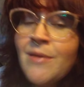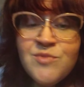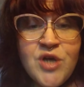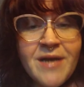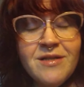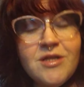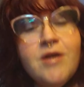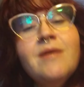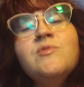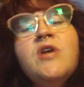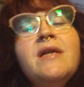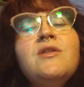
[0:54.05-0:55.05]
I'm trying to learn.
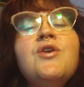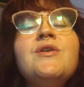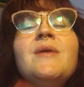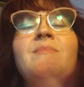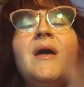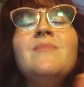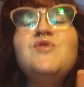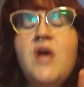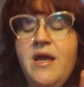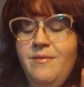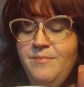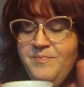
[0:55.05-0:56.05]
I'm trying to learn. I'm, I'm
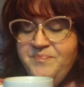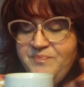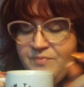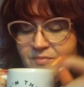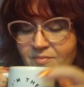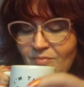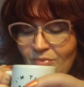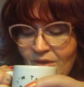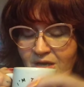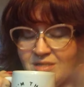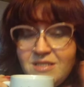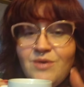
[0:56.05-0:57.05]
trying.
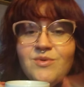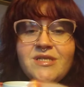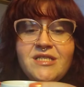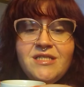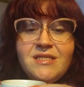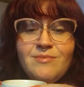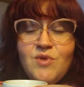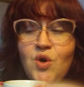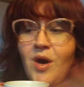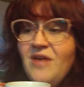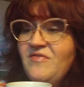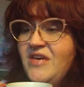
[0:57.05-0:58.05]
So get you some
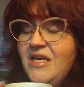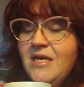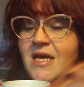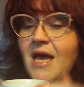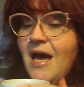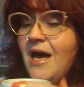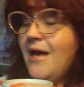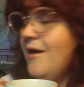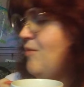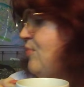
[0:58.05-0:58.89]
coffee. Uh,